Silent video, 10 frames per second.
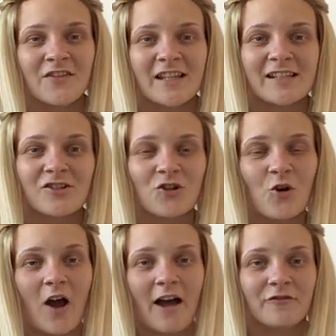this is
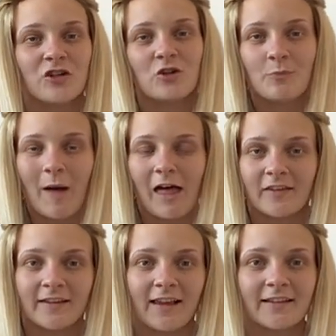your afternoon
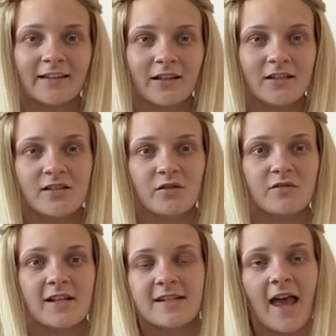maths lesson. So
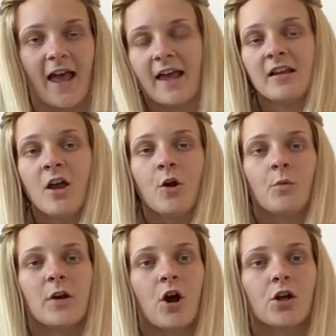today
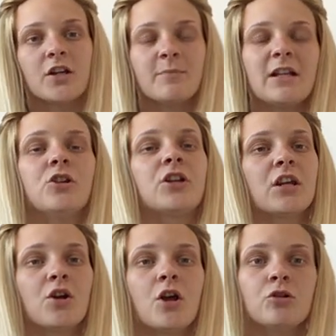we are going to be
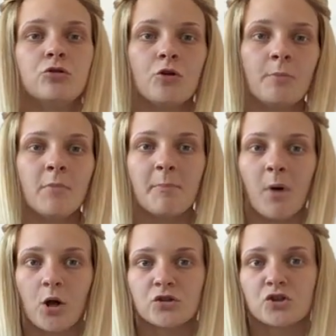looking at number
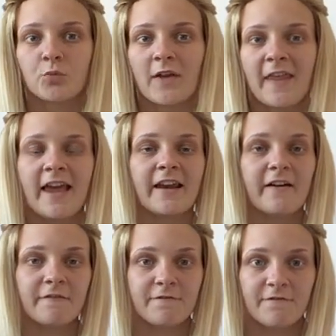bonds within
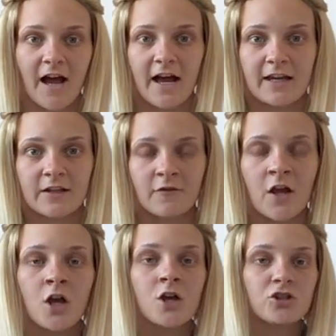five.
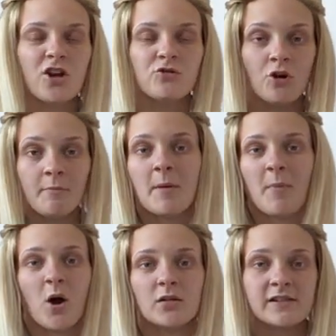So number
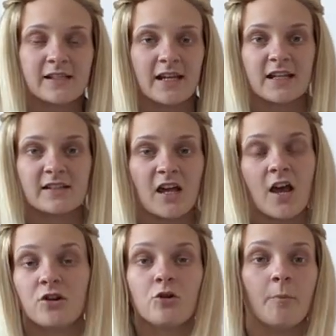bonds is
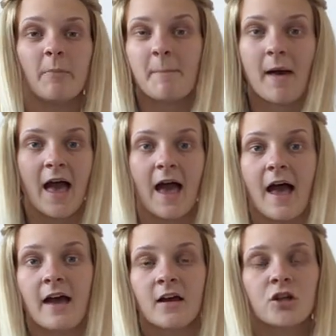a number
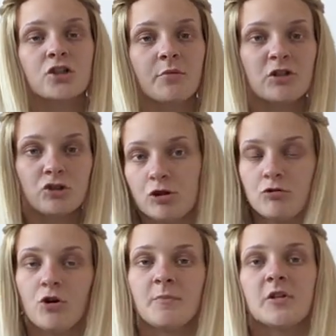pair. So it's two
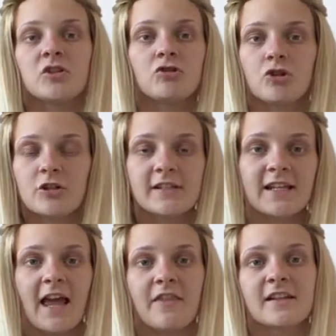numbers that join
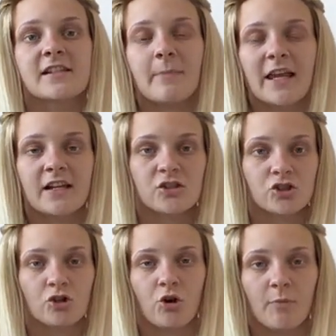together to make a
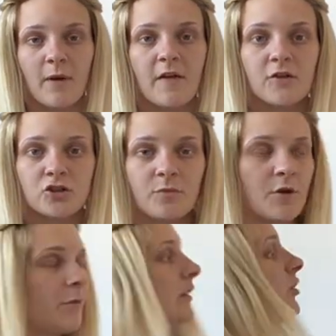sum and the sum that
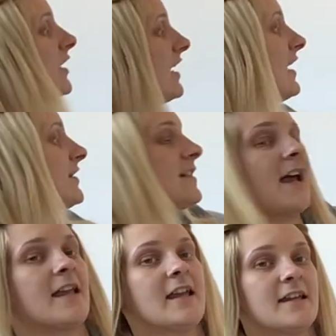we're looking at
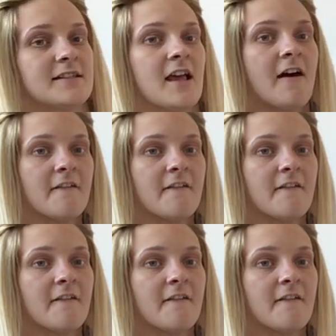today is